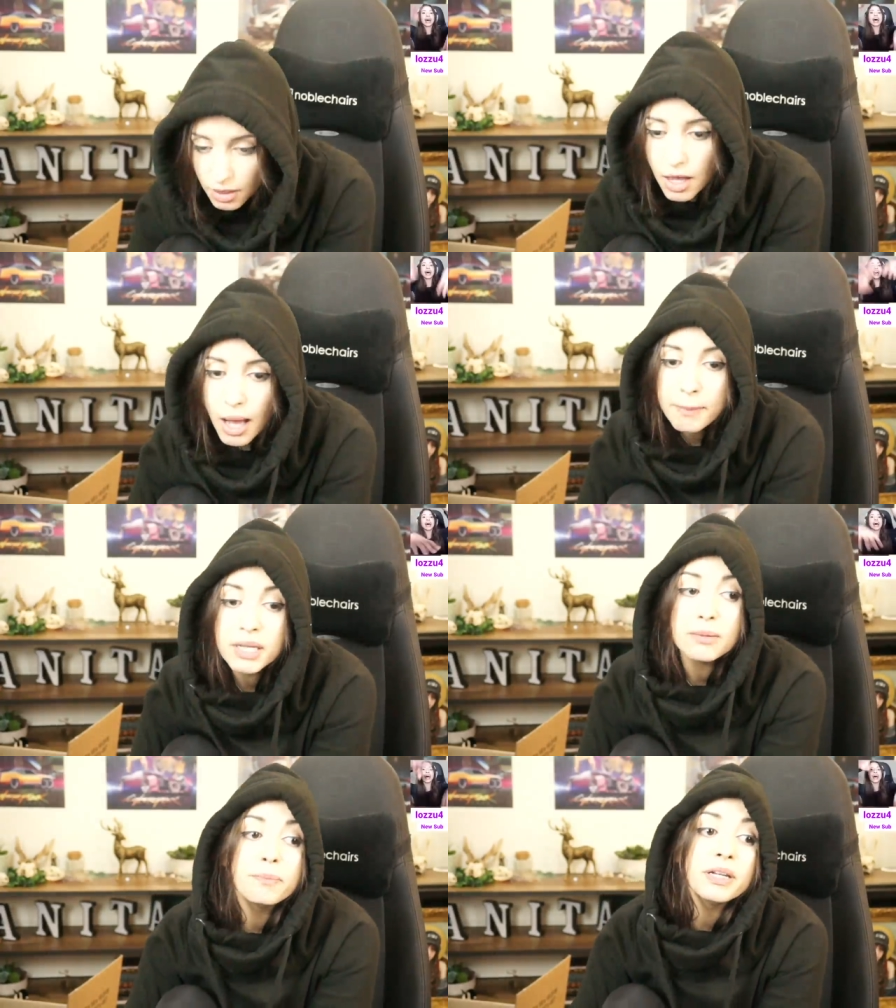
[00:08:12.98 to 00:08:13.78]
I'm
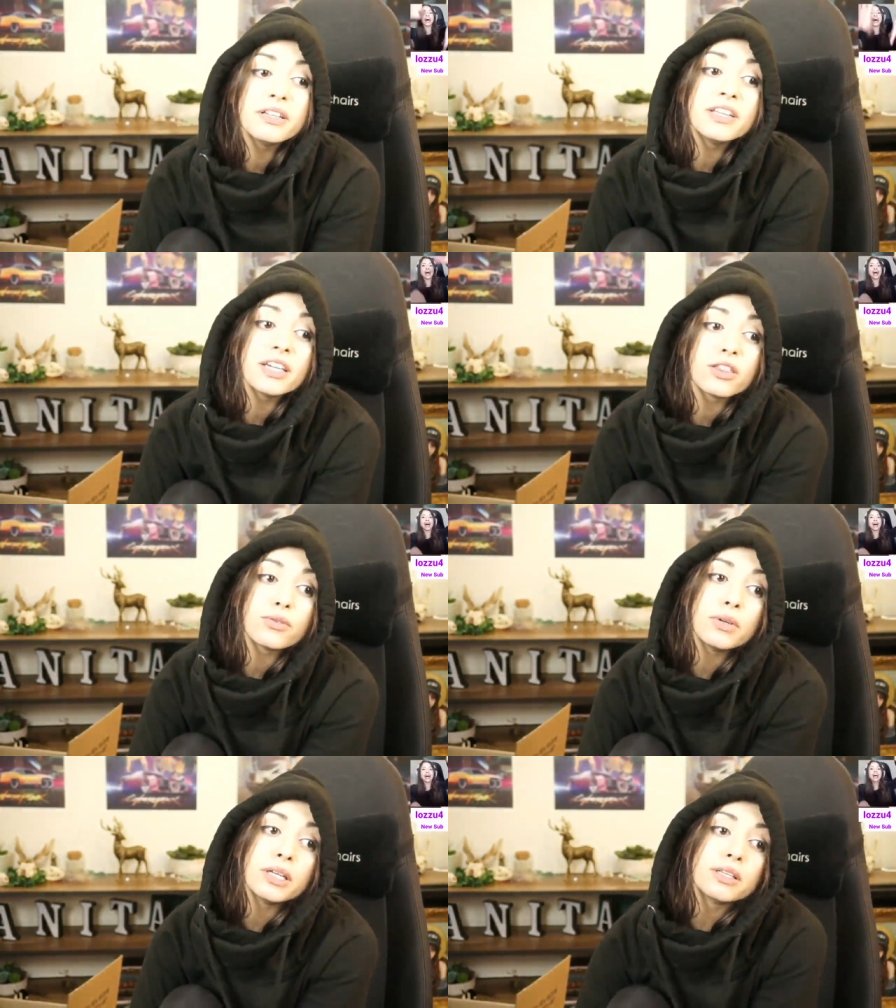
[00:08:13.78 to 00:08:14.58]
gonna put a dick
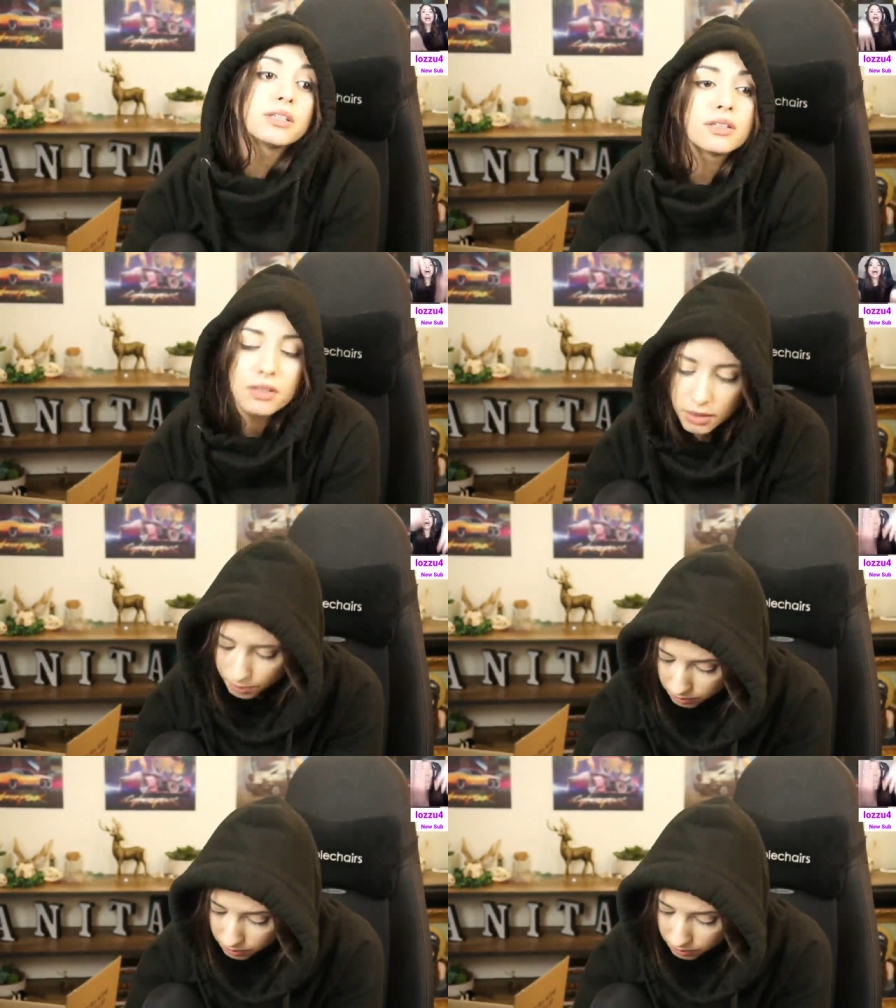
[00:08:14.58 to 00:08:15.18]
through it. Oh!